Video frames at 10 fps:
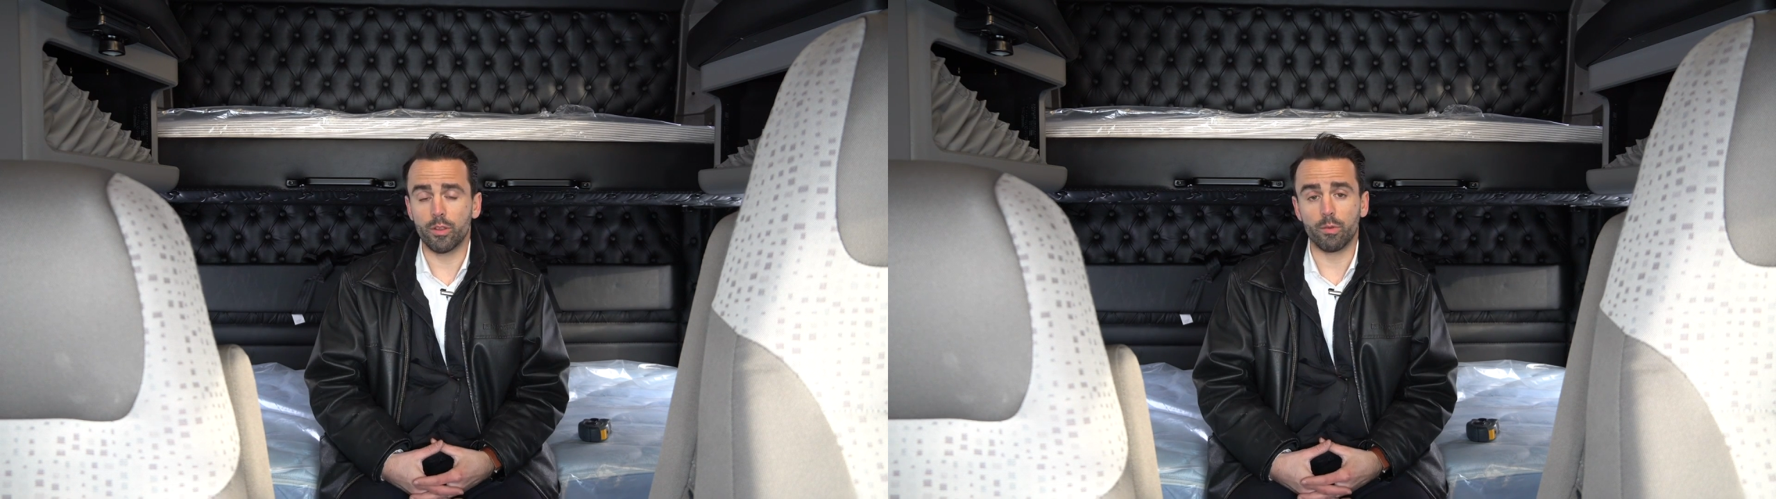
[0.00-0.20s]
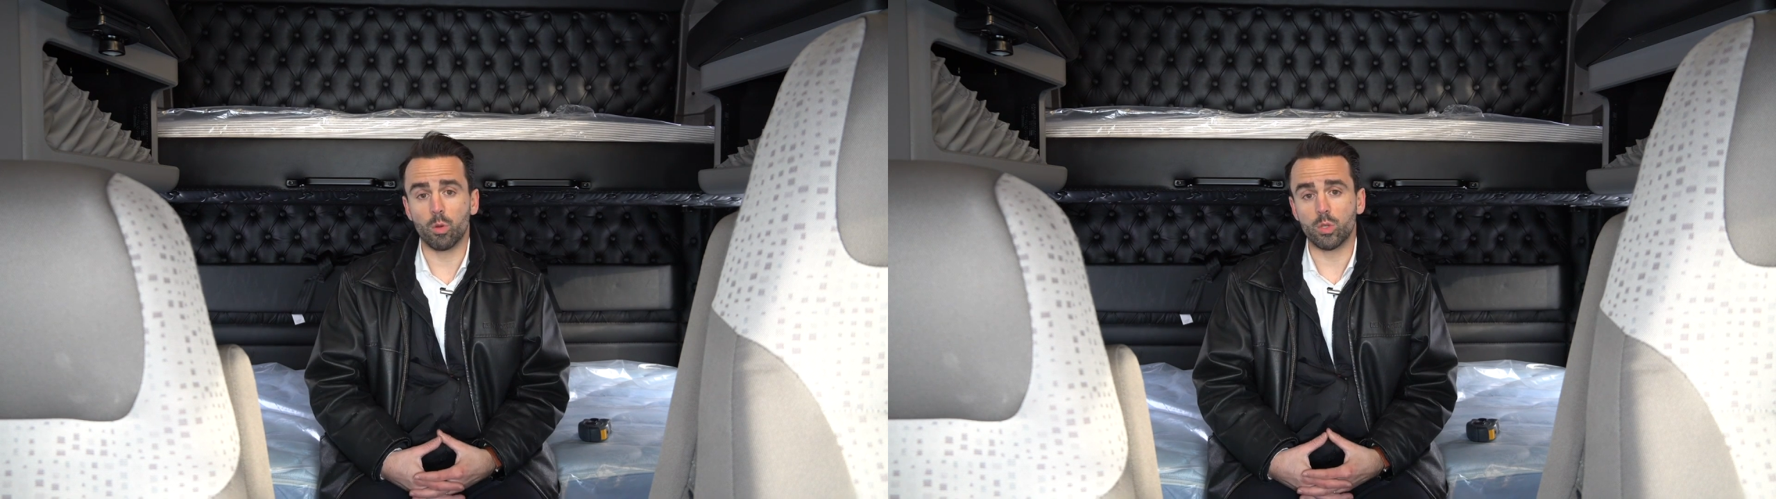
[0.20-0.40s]

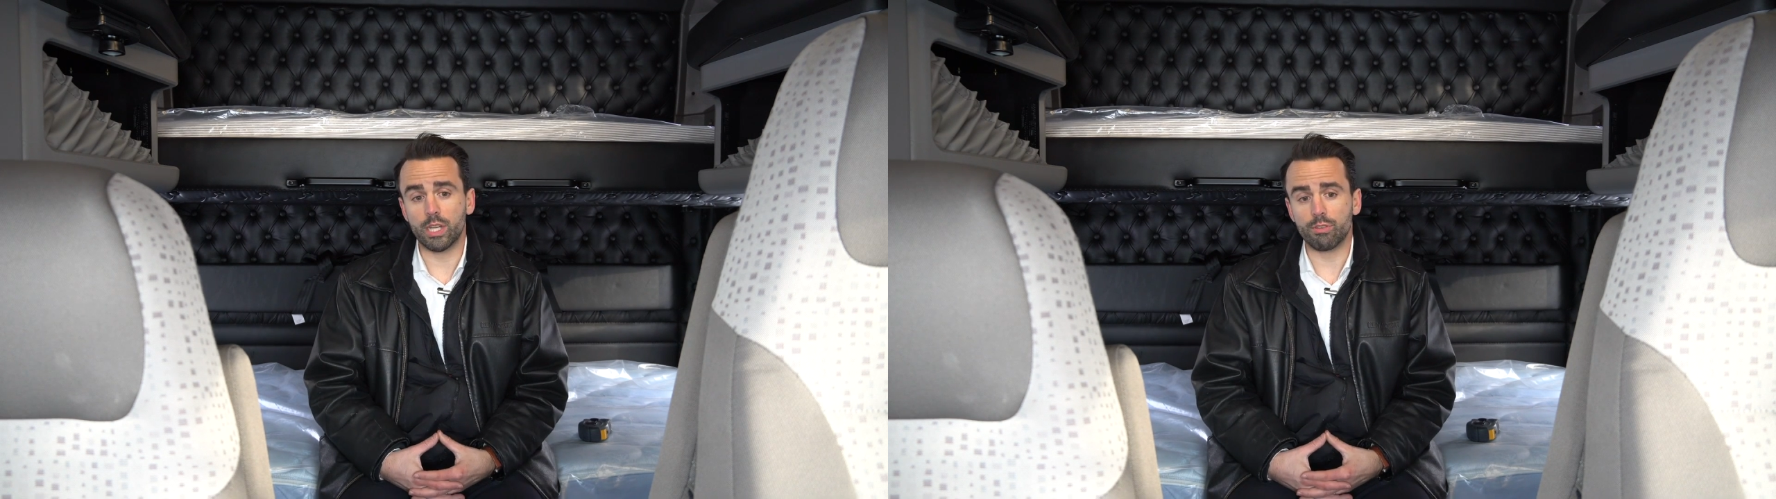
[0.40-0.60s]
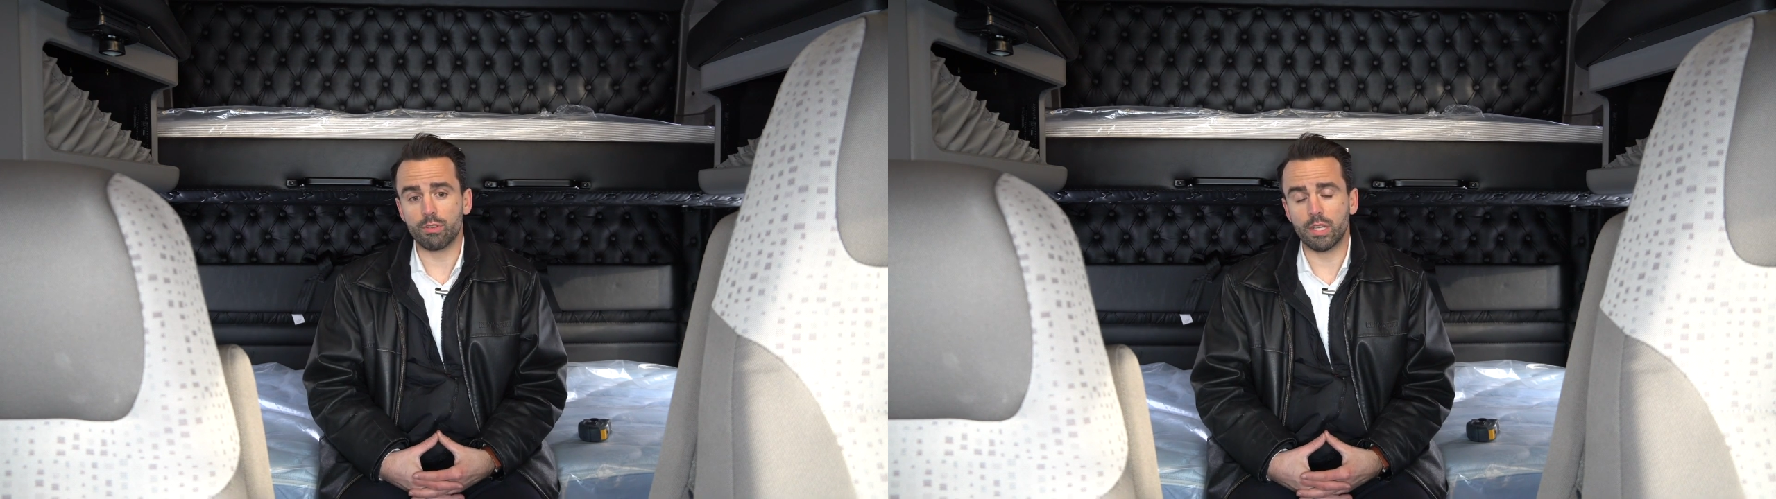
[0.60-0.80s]
most
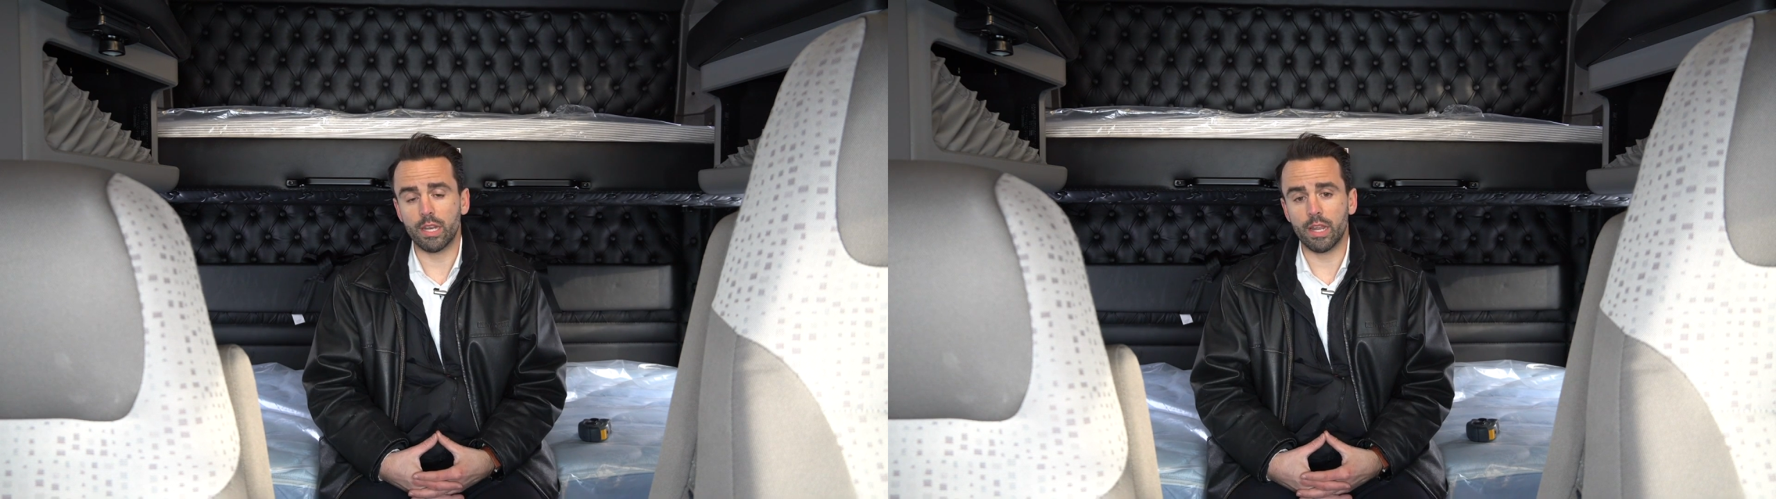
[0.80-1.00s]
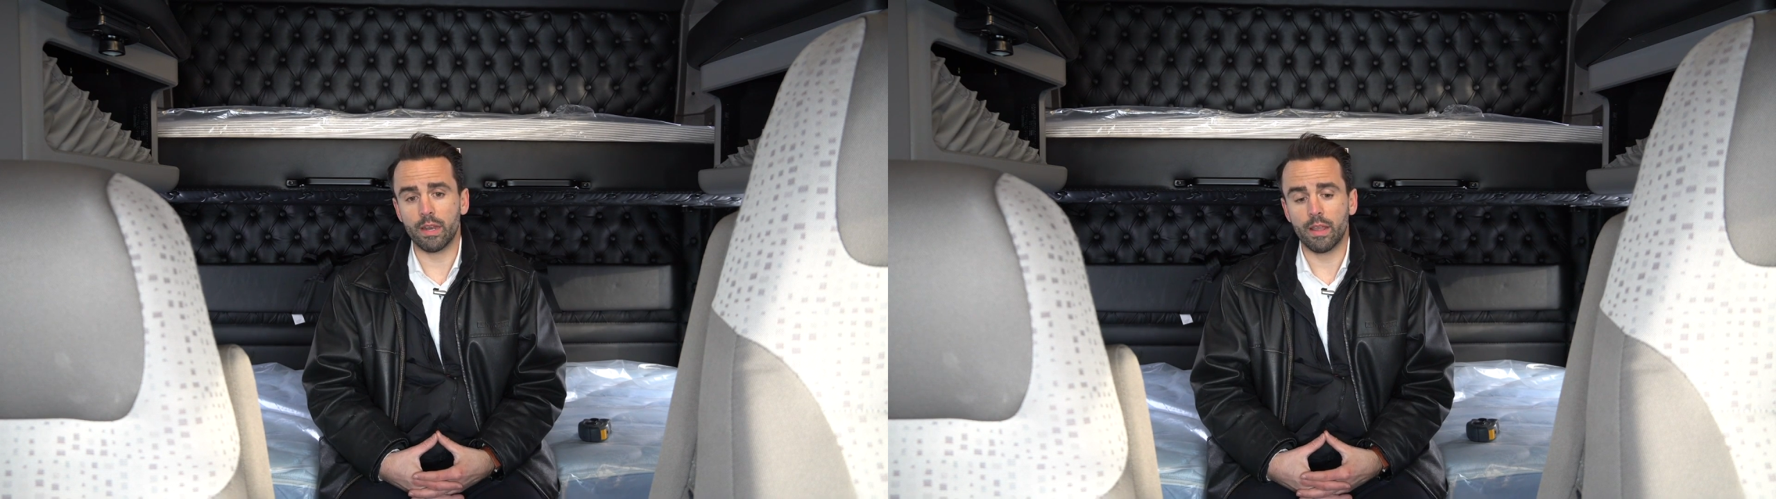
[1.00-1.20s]
interested
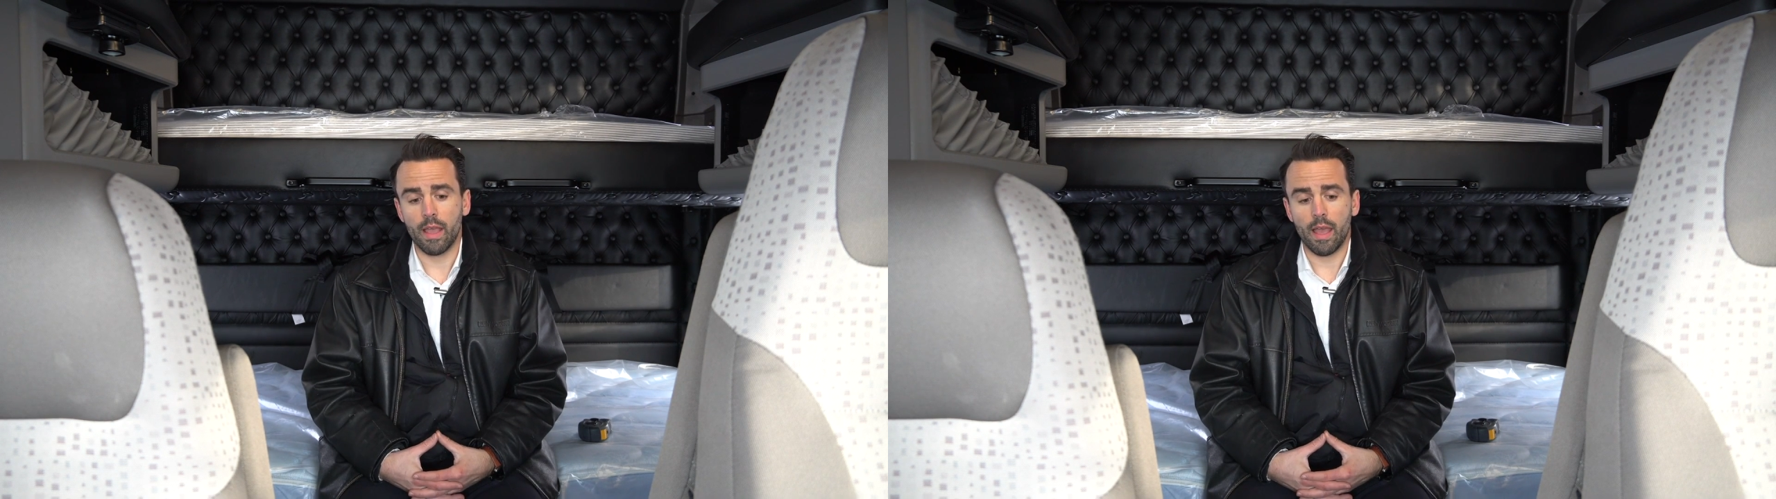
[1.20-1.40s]
in.